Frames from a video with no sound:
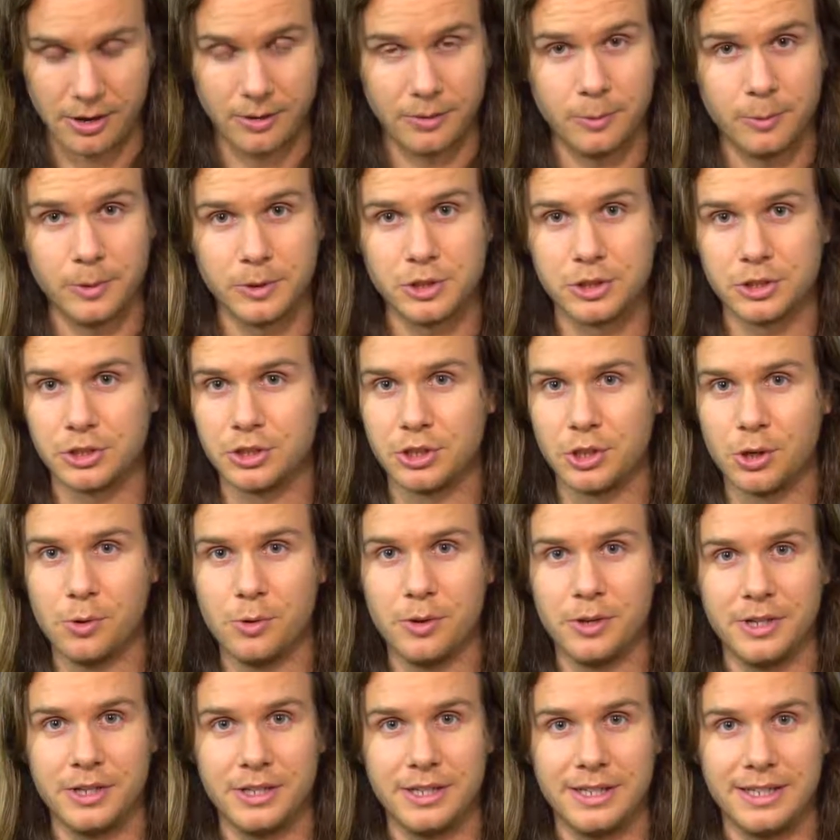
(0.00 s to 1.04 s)
which is
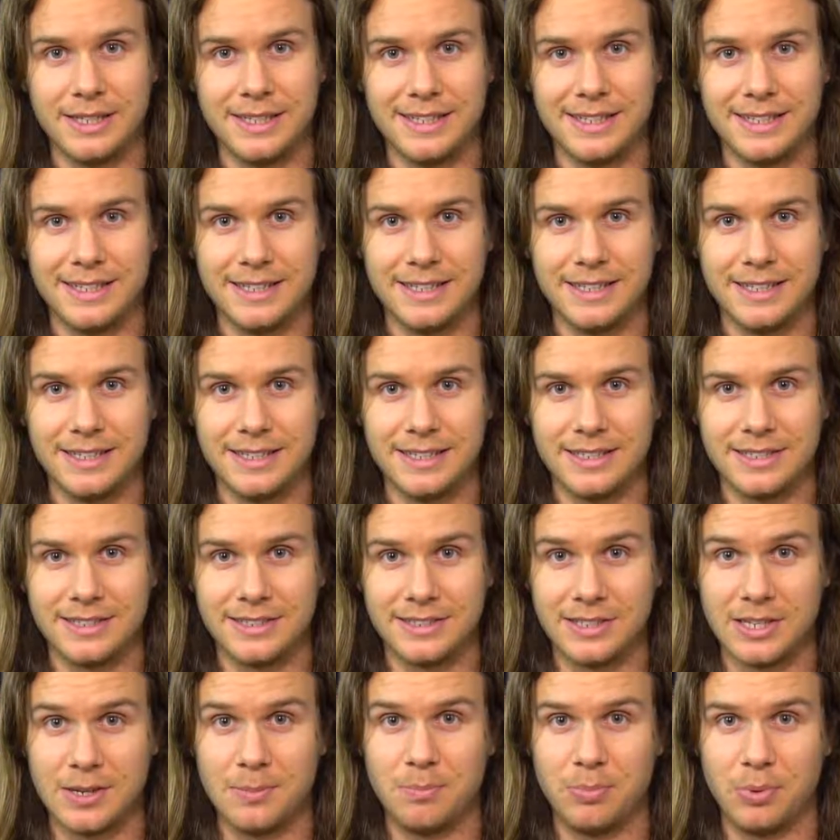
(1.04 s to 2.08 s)
so
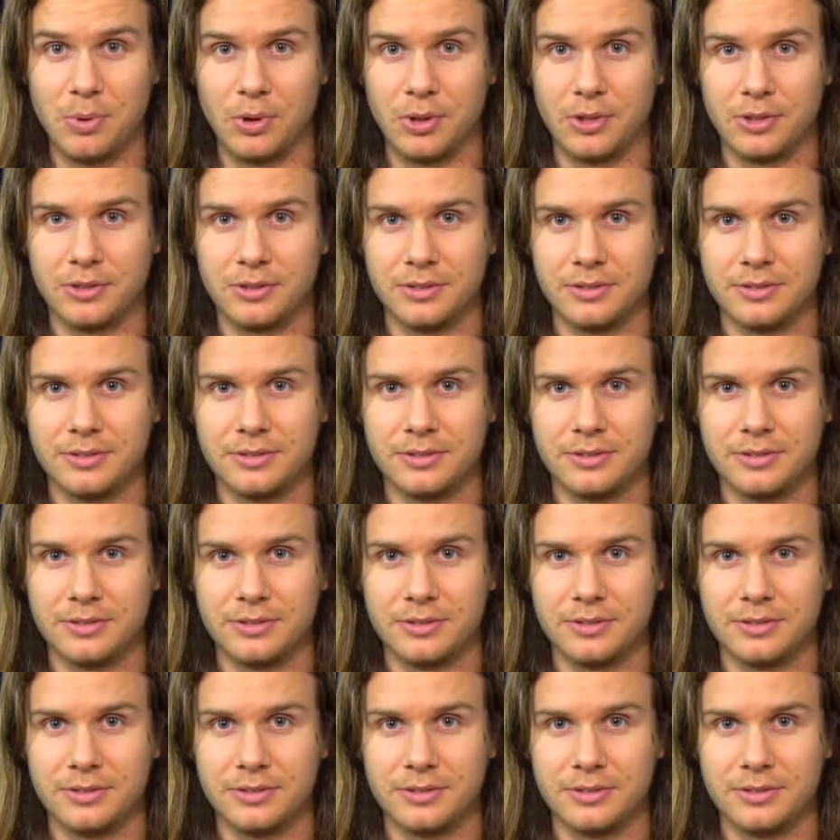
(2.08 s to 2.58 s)
simple,